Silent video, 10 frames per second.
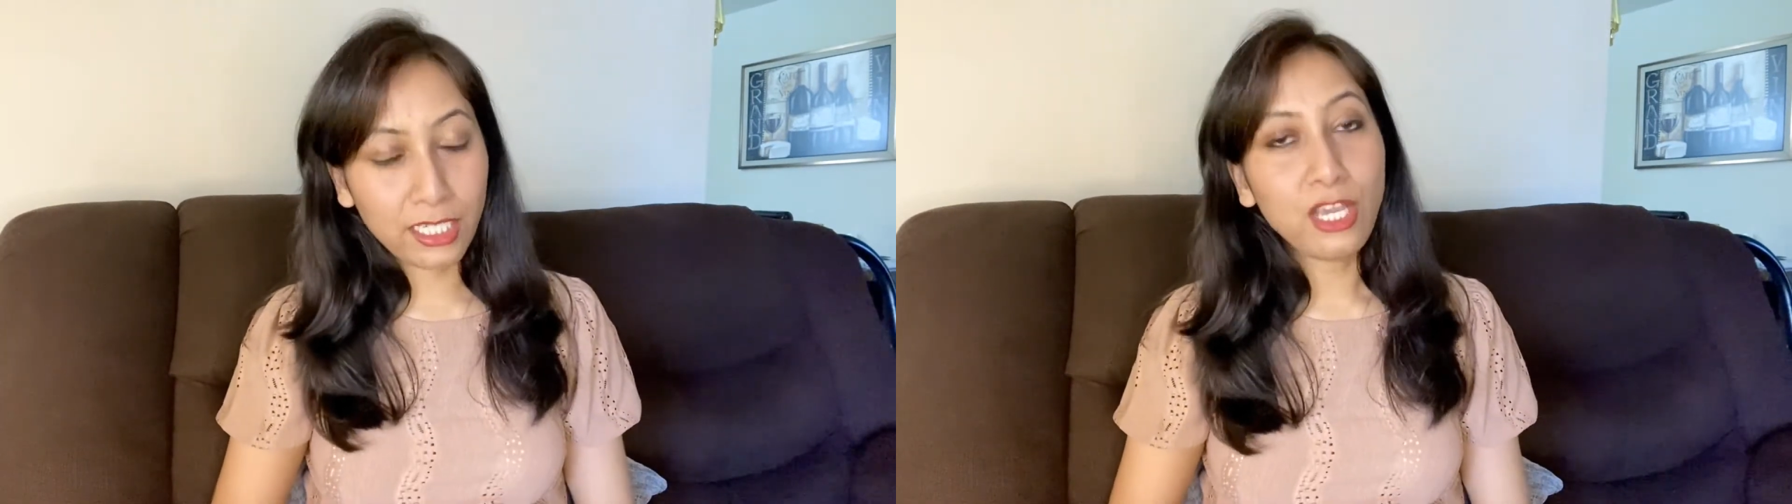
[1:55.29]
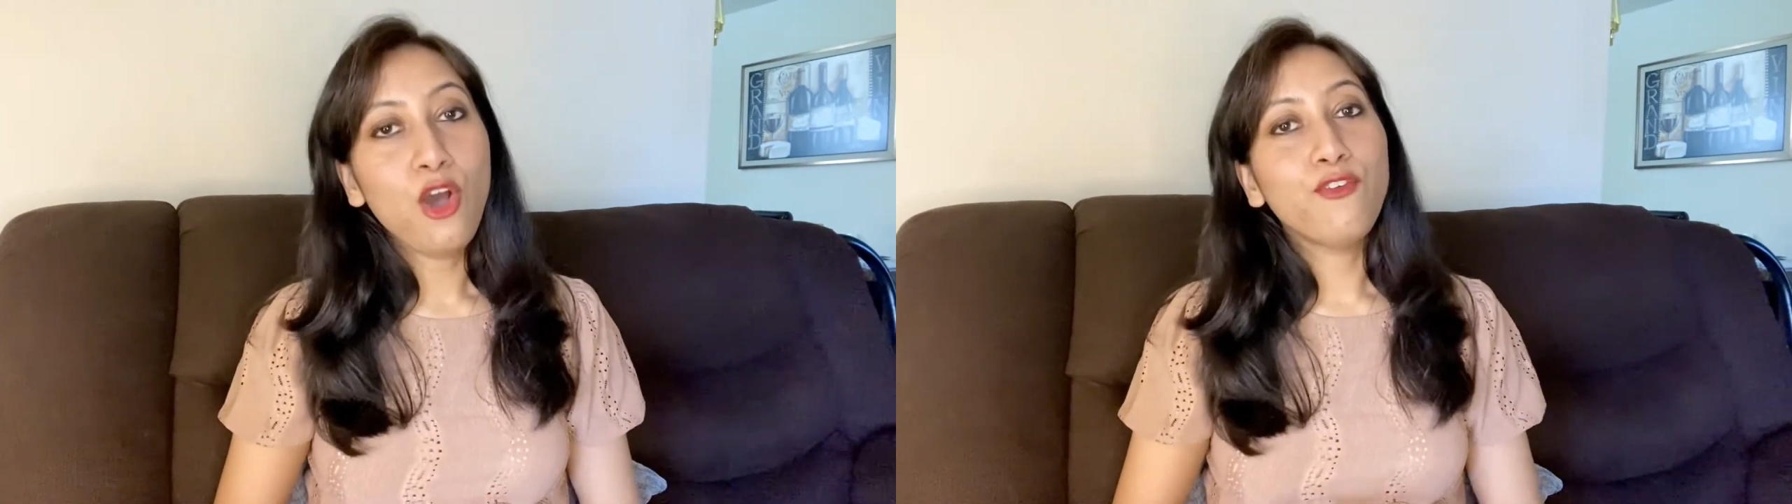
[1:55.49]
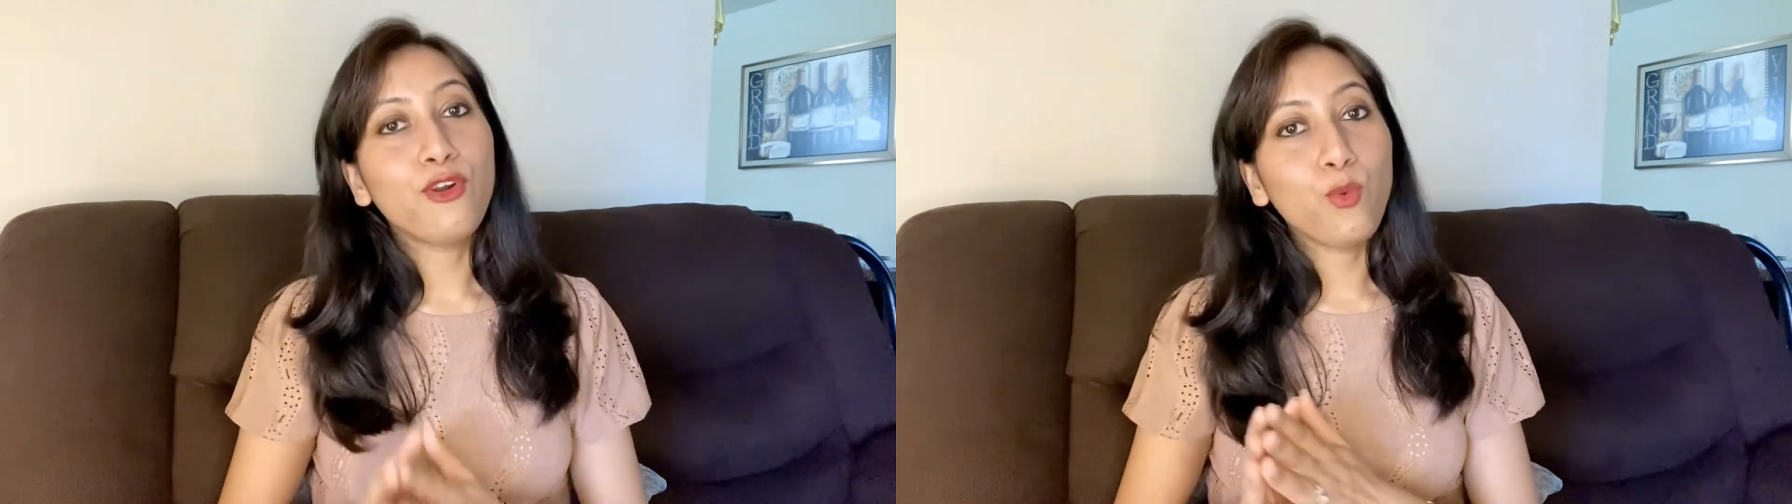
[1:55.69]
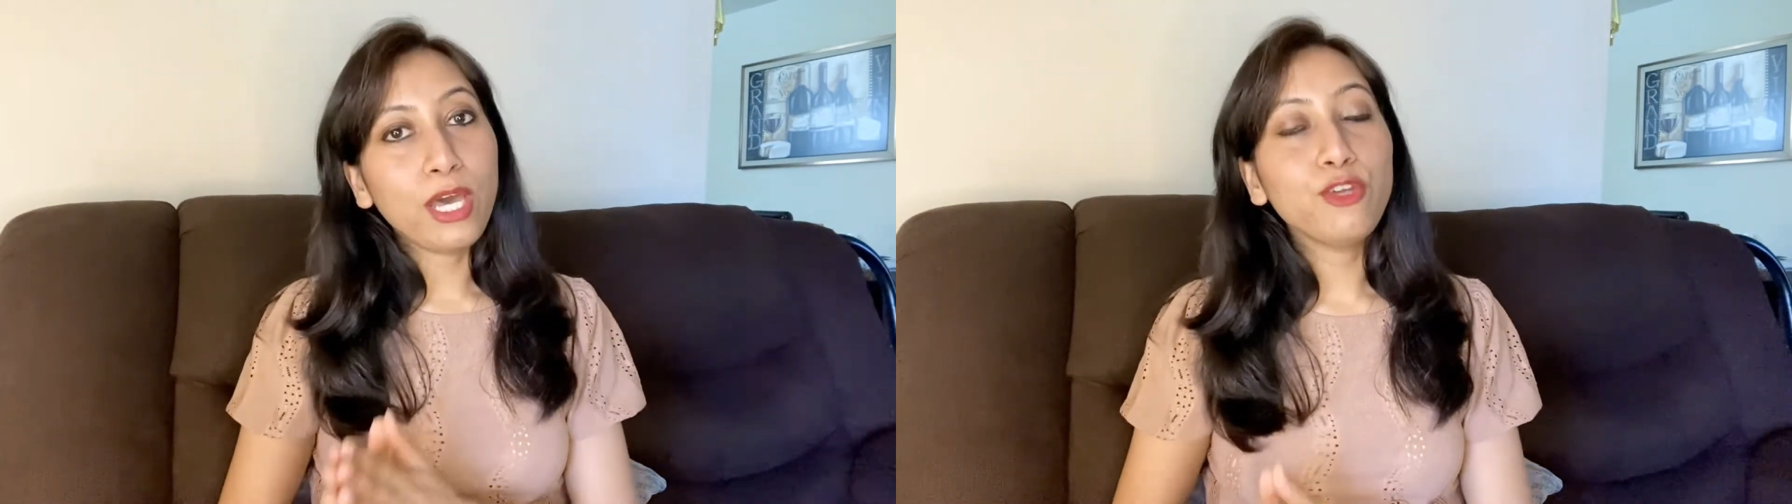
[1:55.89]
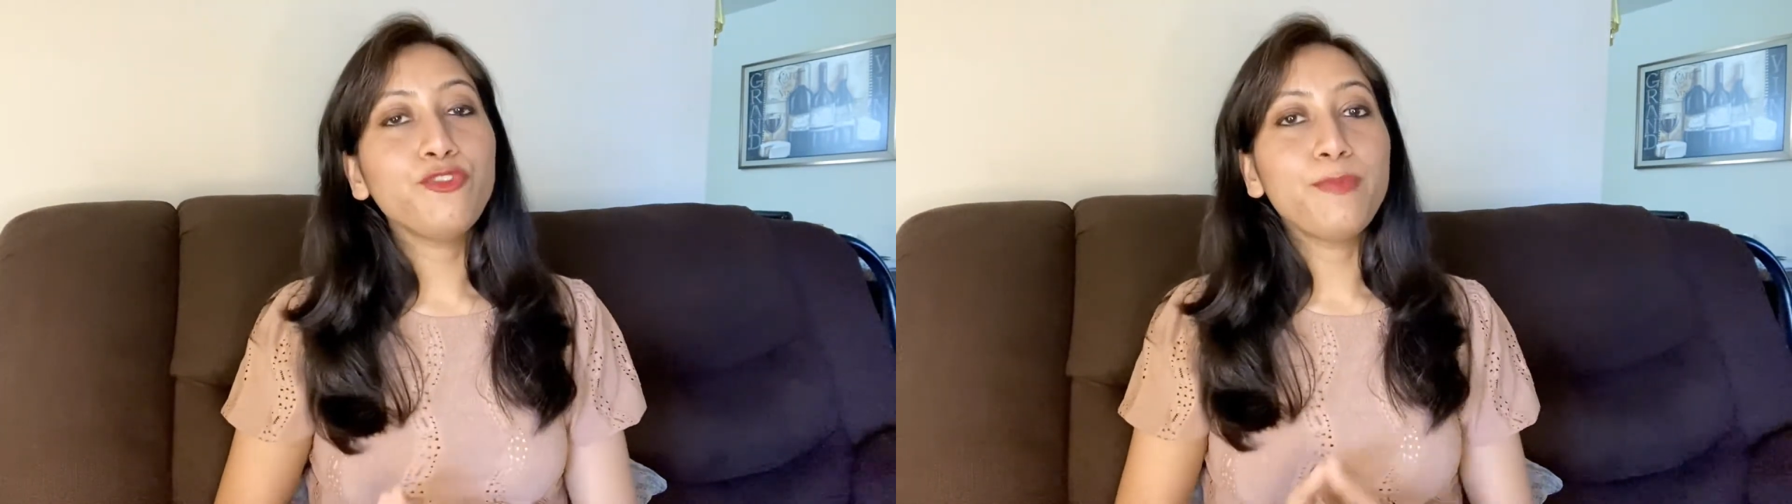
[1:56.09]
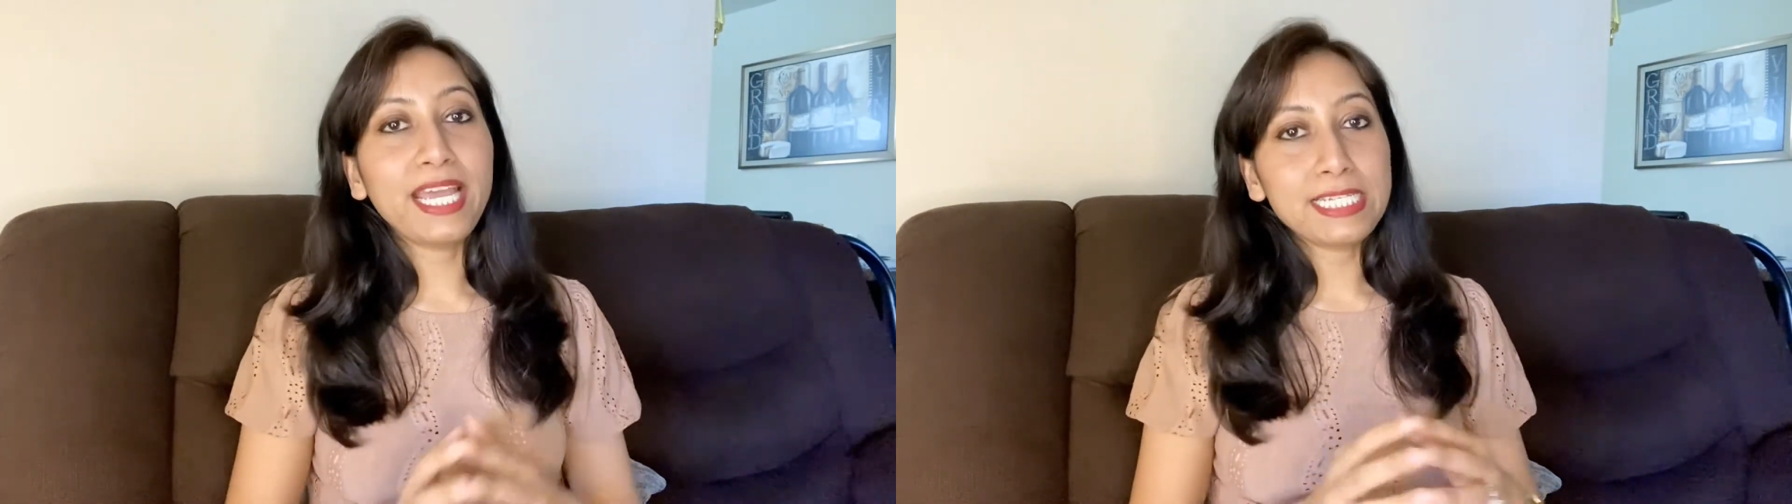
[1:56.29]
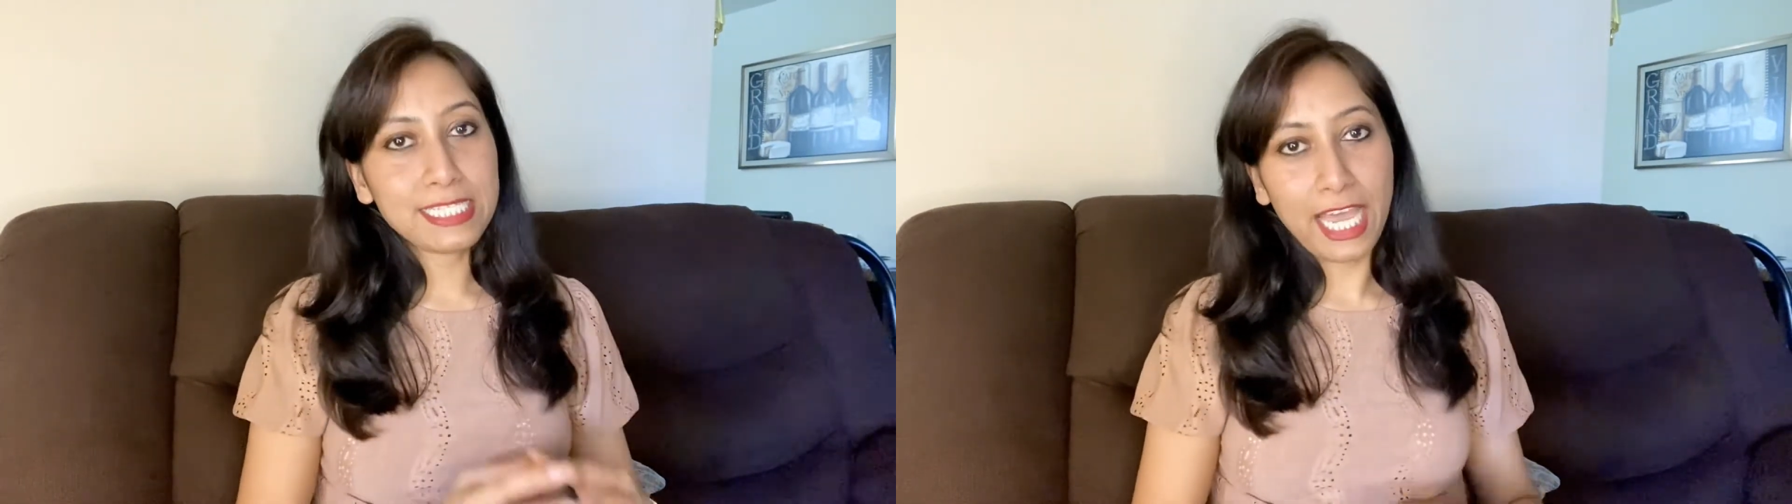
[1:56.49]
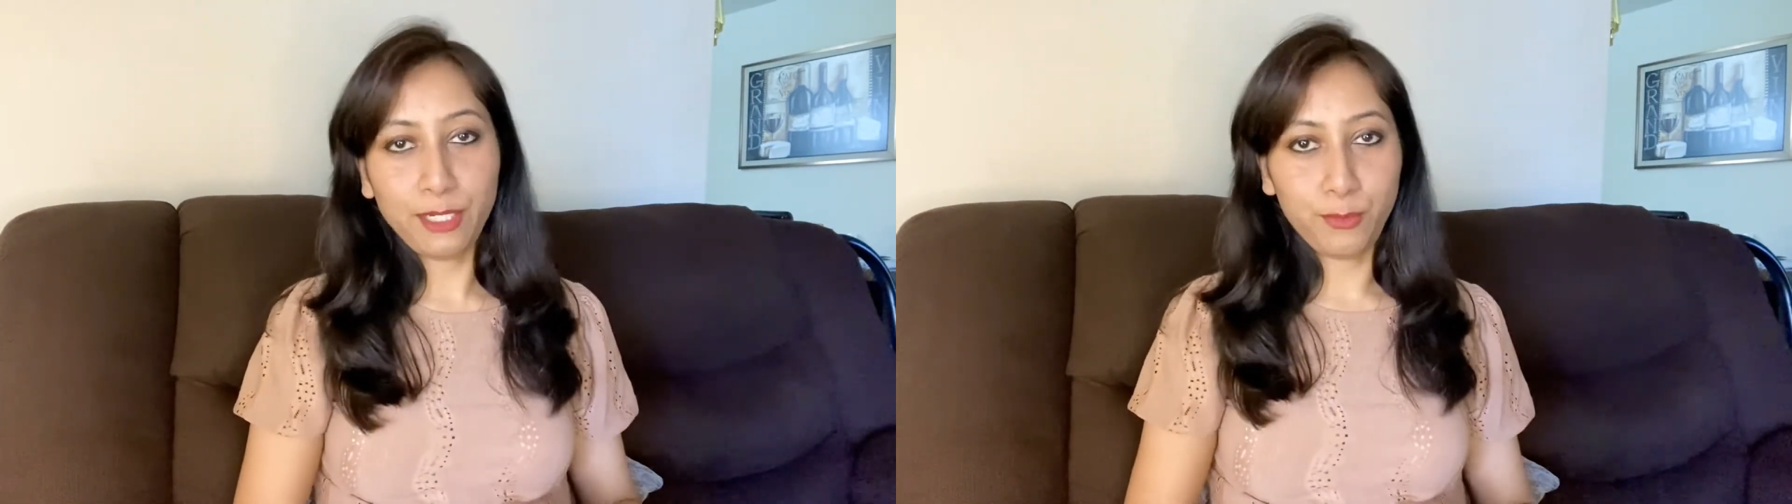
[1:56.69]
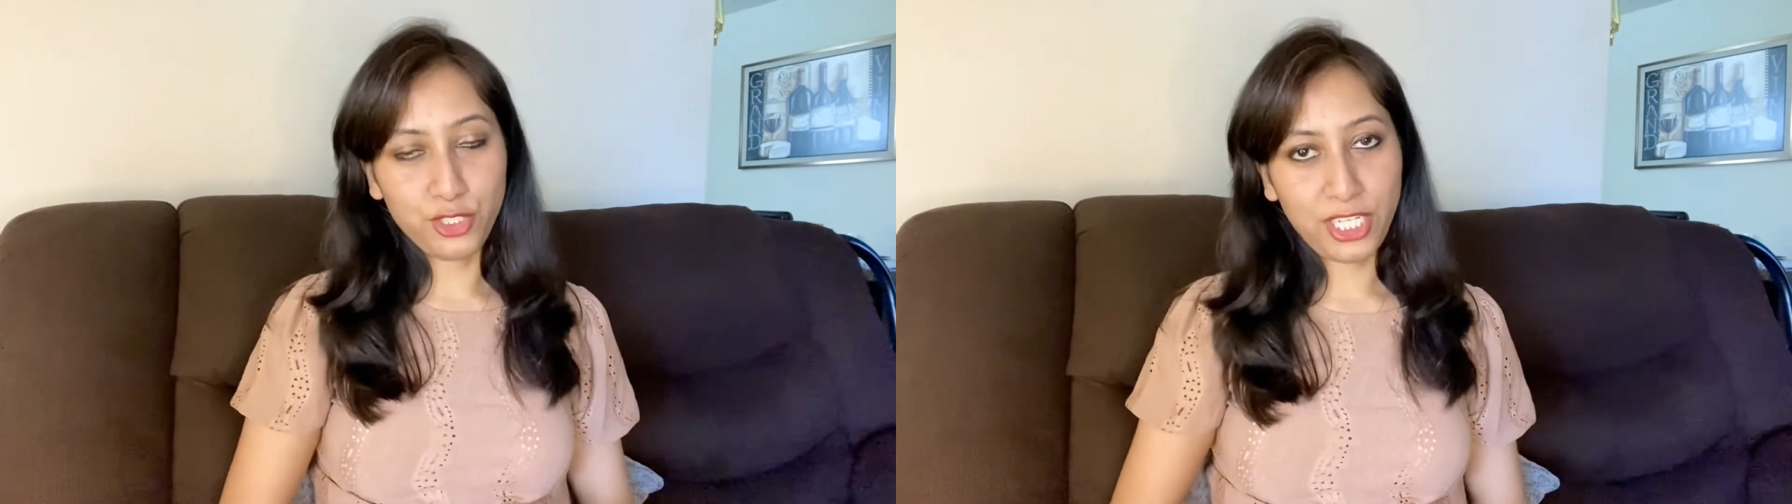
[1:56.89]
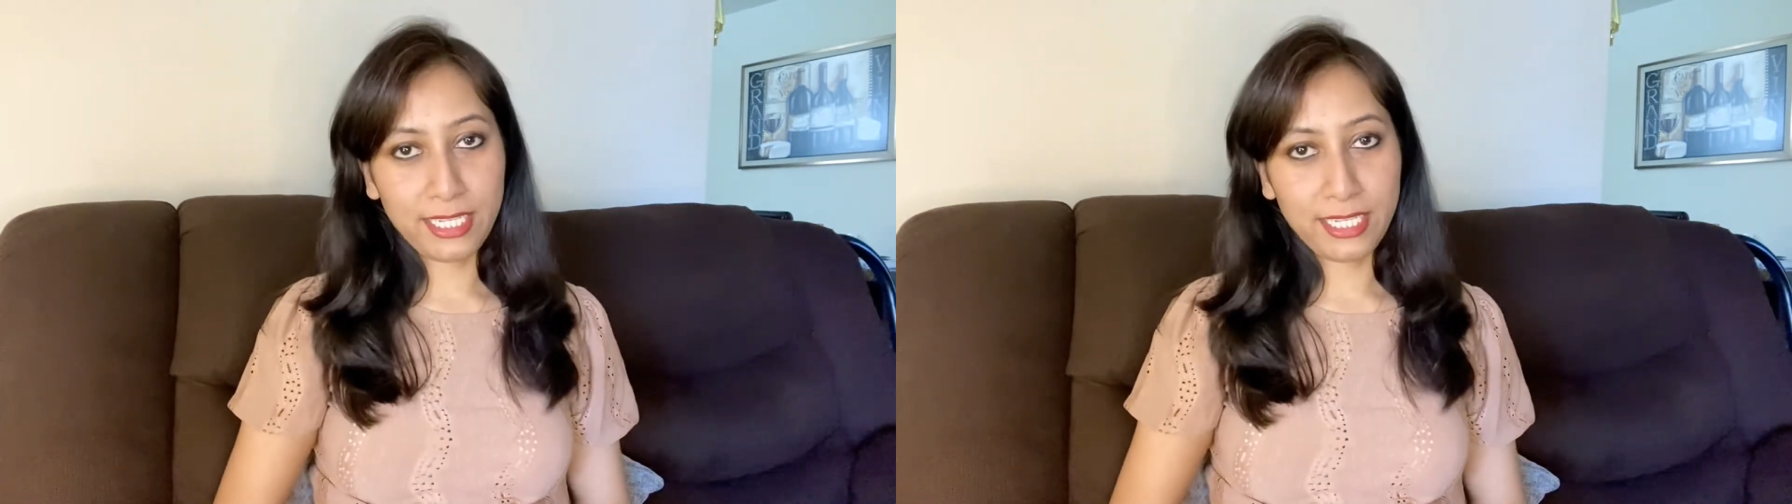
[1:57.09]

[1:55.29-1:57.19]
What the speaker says: for one of my design projects